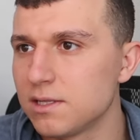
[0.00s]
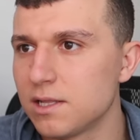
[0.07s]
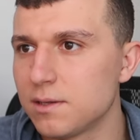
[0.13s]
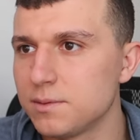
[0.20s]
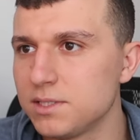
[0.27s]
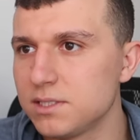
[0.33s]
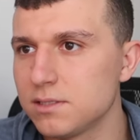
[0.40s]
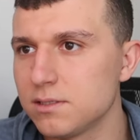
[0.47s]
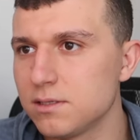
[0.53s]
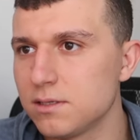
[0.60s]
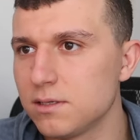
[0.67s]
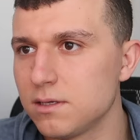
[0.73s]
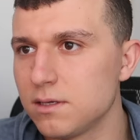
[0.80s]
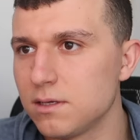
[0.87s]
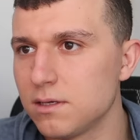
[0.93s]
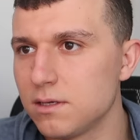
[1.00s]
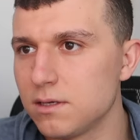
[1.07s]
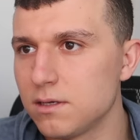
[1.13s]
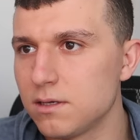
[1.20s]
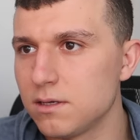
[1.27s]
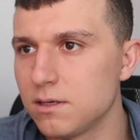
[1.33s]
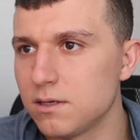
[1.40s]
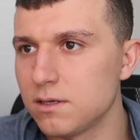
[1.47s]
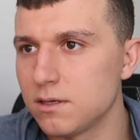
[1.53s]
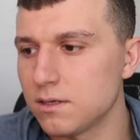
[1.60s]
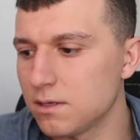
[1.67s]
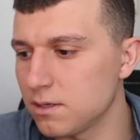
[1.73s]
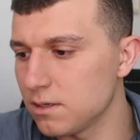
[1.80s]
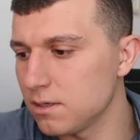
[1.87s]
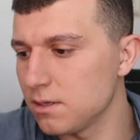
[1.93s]
Let me... She's 84 for
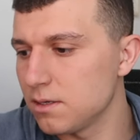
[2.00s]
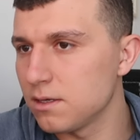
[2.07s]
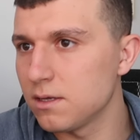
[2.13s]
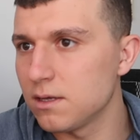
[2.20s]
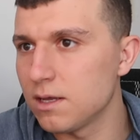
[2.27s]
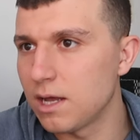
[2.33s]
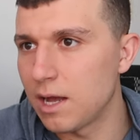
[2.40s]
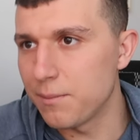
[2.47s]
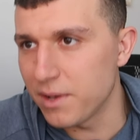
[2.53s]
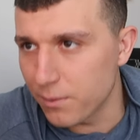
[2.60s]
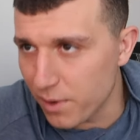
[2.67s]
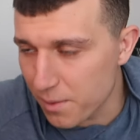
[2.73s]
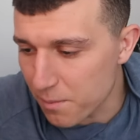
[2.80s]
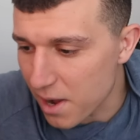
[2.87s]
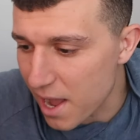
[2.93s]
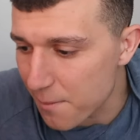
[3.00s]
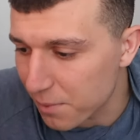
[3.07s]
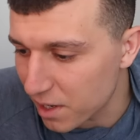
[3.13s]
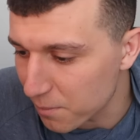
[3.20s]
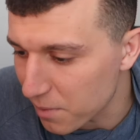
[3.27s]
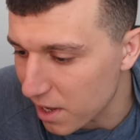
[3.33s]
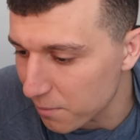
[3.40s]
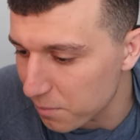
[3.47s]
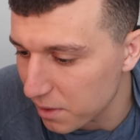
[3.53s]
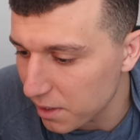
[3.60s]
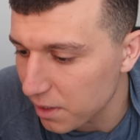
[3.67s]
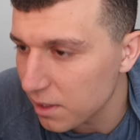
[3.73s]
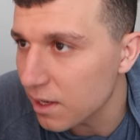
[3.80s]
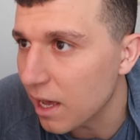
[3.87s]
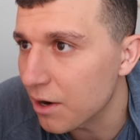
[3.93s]
crying out loud. I mean, we might, but it might
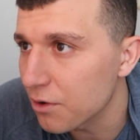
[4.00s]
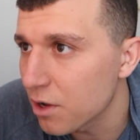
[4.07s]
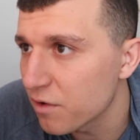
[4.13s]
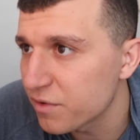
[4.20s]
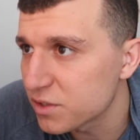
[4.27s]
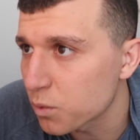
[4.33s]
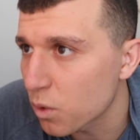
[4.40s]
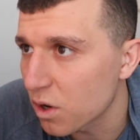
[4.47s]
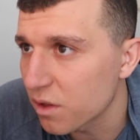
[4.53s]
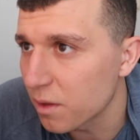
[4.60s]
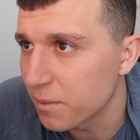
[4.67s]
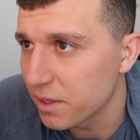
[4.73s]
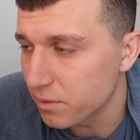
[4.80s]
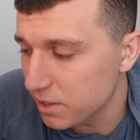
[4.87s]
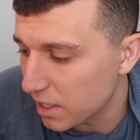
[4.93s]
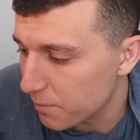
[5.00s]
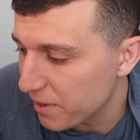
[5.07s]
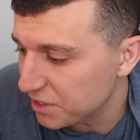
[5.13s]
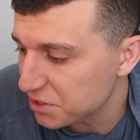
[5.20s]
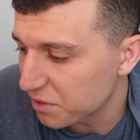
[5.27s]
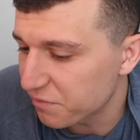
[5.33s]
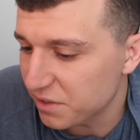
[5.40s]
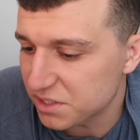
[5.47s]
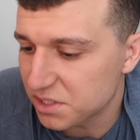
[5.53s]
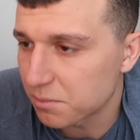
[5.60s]
be. I don't know if it's worth. I mean, you got to make sure it fits